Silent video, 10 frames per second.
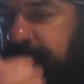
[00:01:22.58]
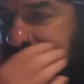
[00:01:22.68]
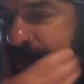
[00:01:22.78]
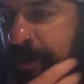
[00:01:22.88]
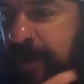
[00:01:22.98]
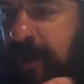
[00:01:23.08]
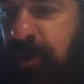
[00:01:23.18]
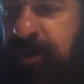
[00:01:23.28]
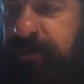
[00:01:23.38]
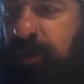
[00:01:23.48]
So I
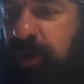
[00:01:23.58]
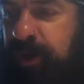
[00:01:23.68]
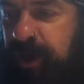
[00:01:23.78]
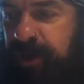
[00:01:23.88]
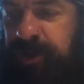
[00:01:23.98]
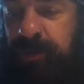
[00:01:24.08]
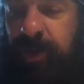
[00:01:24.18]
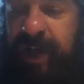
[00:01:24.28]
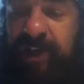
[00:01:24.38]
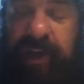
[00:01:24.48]
ordered 4 colours.
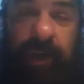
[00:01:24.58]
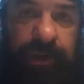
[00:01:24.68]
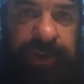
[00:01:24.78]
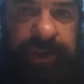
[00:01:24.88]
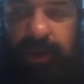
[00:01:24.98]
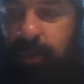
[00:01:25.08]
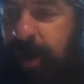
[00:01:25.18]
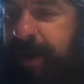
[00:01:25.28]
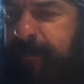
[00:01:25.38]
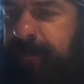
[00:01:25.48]
Well, actually I ordered 2
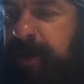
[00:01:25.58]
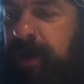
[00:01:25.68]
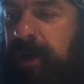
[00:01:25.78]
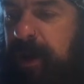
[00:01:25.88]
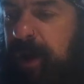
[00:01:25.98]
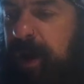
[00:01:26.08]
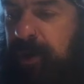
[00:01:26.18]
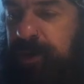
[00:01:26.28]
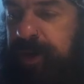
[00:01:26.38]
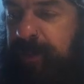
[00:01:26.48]
white, I
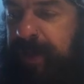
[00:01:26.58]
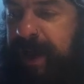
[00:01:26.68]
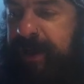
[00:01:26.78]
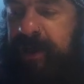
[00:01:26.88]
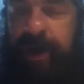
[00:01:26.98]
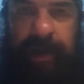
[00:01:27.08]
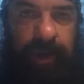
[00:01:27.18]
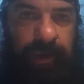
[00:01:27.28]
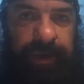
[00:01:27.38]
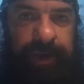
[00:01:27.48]
ordered a black, and I
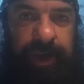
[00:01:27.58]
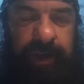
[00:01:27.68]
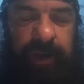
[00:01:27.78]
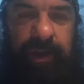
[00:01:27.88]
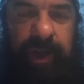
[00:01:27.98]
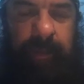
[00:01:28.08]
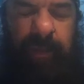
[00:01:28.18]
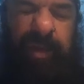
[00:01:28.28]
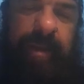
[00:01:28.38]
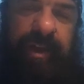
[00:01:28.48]
ordered a cucumber.
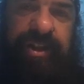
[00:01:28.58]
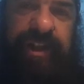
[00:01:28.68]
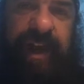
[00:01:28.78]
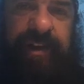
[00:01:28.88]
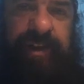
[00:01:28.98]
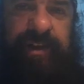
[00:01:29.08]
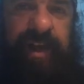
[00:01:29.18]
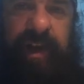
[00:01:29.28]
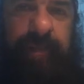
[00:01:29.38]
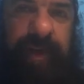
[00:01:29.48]
Pretty much standard
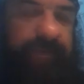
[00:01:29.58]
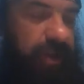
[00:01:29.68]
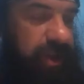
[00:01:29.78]
kind of baitfish